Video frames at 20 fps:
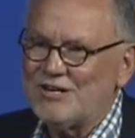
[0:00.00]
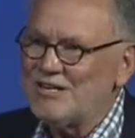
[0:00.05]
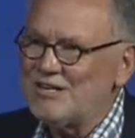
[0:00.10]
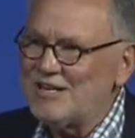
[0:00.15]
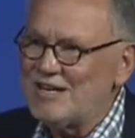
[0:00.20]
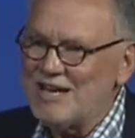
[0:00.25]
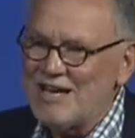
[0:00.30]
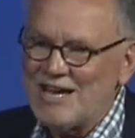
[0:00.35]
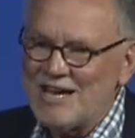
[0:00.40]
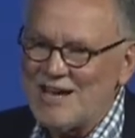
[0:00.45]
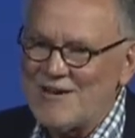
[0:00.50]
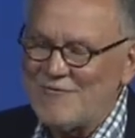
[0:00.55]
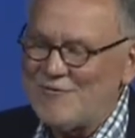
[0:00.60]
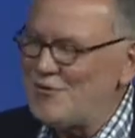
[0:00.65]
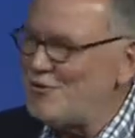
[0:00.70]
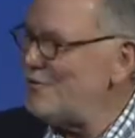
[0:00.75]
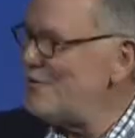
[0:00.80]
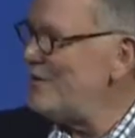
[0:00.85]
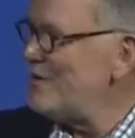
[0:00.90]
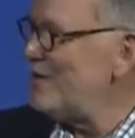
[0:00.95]
Today, if
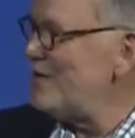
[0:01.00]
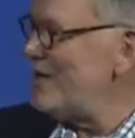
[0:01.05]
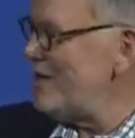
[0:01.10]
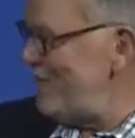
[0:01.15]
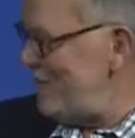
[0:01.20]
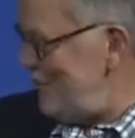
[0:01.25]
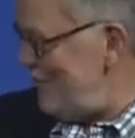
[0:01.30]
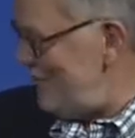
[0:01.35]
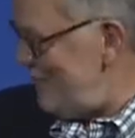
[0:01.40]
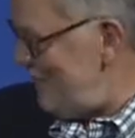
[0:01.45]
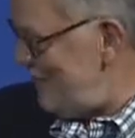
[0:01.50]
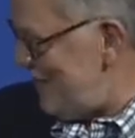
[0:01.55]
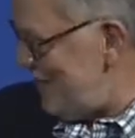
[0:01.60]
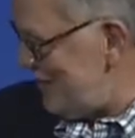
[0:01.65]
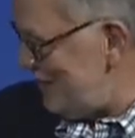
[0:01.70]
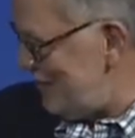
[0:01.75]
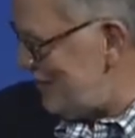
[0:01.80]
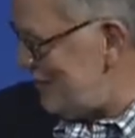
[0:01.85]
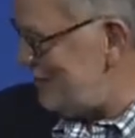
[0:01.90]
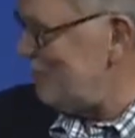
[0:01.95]
you
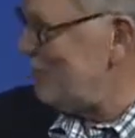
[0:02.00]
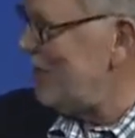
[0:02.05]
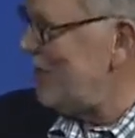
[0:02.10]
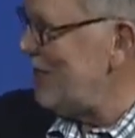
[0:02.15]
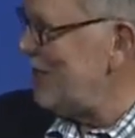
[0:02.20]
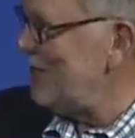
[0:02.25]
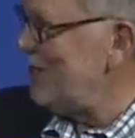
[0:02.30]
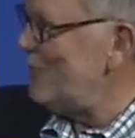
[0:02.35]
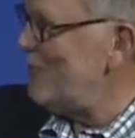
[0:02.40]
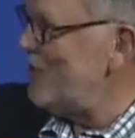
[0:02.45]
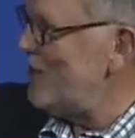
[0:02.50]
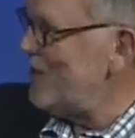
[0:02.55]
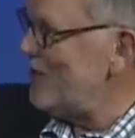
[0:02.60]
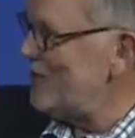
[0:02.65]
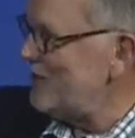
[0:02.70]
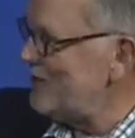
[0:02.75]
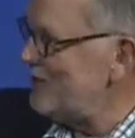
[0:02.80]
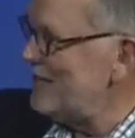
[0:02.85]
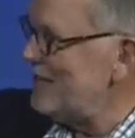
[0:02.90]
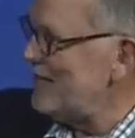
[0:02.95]
invent this bottle of
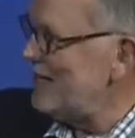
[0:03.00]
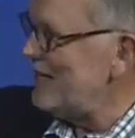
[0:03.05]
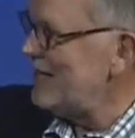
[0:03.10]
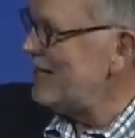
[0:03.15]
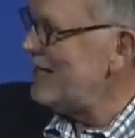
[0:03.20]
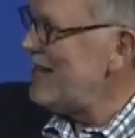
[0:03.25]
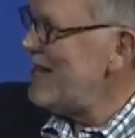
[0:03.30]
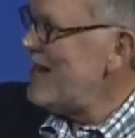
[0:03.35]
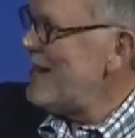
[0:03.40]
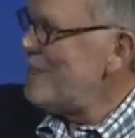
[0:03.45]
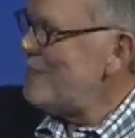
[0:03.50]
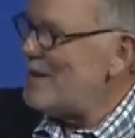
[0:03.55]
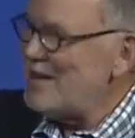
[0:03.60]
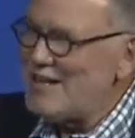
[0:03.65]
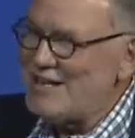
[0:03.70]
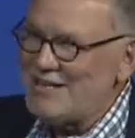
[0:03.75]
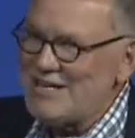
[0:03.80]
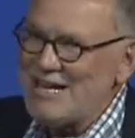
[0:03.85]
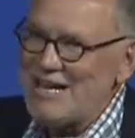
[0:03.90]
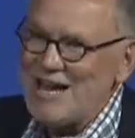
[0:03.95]
water today, by
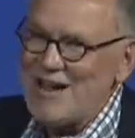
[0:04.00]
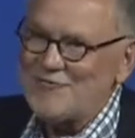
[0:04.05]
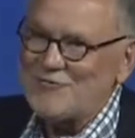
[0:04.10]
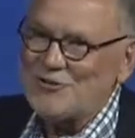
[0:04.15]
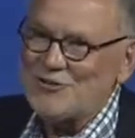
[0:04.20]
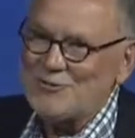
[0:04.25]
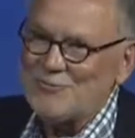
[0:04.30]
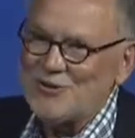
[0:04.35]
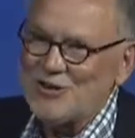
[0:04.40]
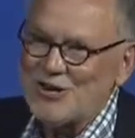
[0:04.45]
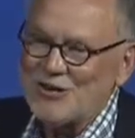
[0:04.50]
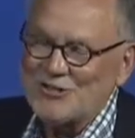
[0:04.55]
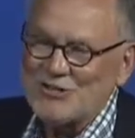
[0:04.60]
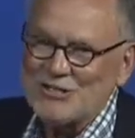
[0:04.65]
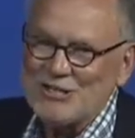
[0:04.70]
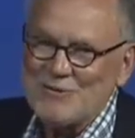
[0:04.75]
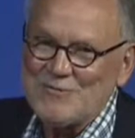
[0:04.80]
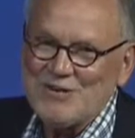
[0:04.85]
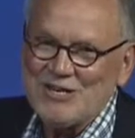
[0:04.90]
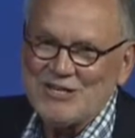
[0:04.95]
the day after tomorrow,
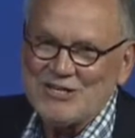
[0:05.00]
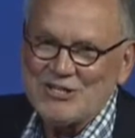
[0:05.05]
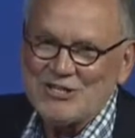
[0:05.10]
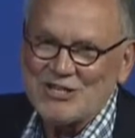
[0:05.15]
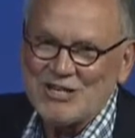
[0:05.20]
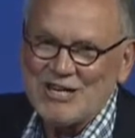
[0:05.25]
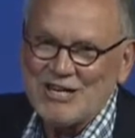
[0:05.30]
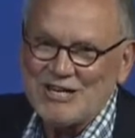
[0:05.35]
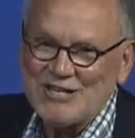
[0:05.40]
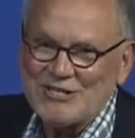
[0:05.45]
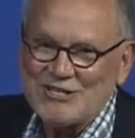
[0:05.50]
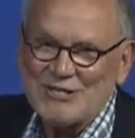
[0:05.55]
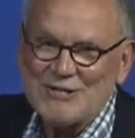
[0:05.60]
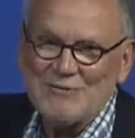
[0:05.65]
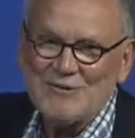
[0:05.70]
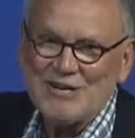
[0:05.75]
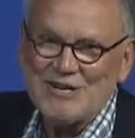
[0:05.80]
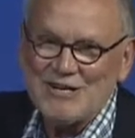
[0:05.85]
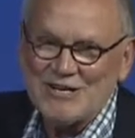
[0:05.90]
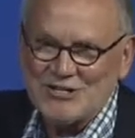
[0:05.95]
somebody in China,
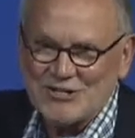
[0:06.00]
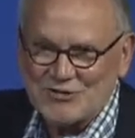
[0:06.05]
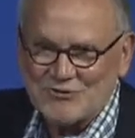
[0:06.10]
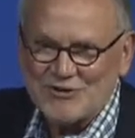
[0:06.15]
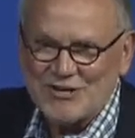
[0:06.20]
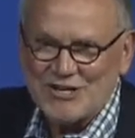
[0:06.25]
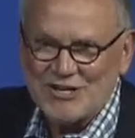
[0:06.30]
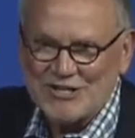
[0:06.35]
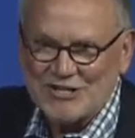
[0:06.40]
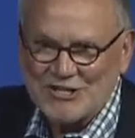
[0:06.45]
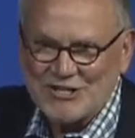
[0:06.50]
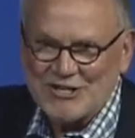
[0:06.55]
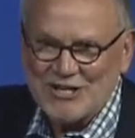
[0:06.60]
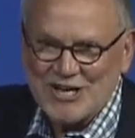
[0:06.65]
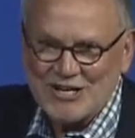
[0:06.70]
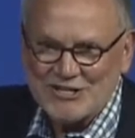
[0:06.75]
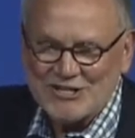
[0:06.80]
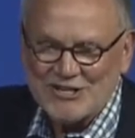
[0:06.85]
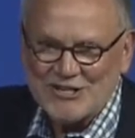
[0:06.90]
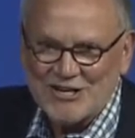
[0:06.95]
somebody in Australia has
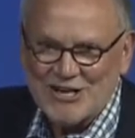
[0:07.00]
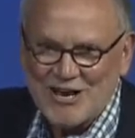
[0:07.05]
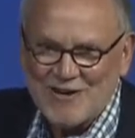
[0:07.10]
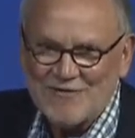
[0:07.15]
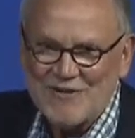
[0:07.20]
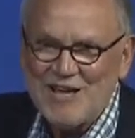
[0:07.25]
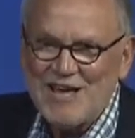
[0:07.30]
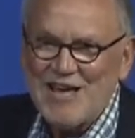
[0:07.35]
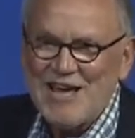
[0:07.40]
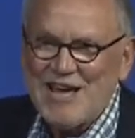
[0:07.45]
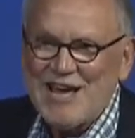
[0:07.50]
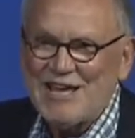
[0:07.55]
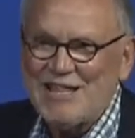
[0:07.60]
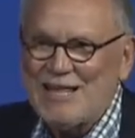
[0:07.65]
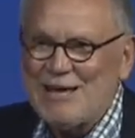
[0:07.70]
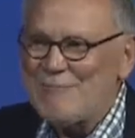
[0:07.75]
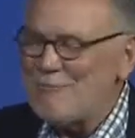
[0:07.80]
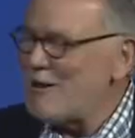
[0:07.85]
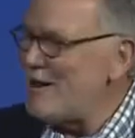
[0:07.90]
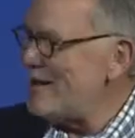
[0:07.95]
knocked it off, and
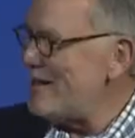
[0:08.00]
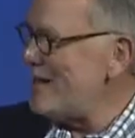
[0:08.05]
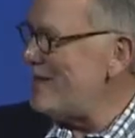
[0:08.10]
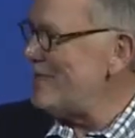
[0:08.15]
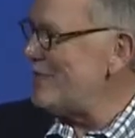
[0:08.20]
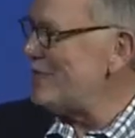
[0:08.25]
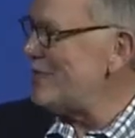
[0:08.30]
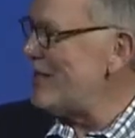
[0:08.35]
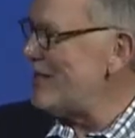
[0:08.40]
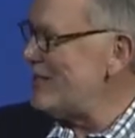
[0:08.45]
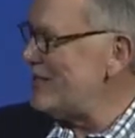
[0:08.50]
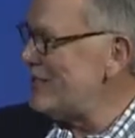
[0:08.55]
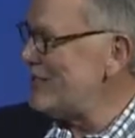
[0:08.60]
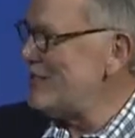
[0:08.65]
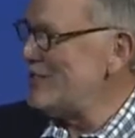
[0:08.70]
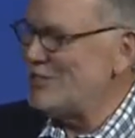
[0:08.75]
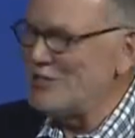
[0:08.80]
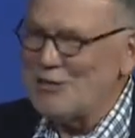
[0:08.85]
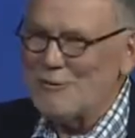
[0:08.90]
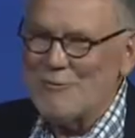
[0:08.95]
they probably even tried to
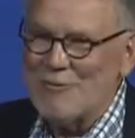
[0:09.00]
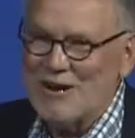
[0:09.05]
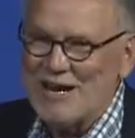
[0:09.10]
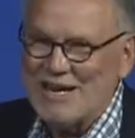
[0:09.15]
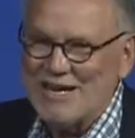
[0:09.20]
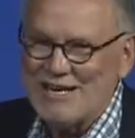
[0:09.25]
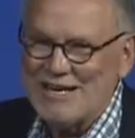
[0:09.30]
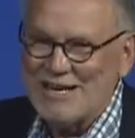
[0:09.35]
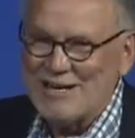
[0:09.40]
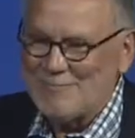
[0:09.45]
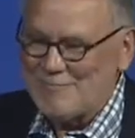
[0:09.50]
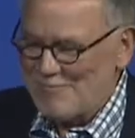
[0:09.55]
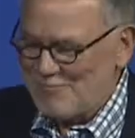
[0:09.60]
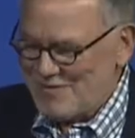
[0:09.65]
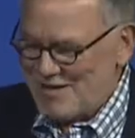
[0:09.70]
steal your brand name,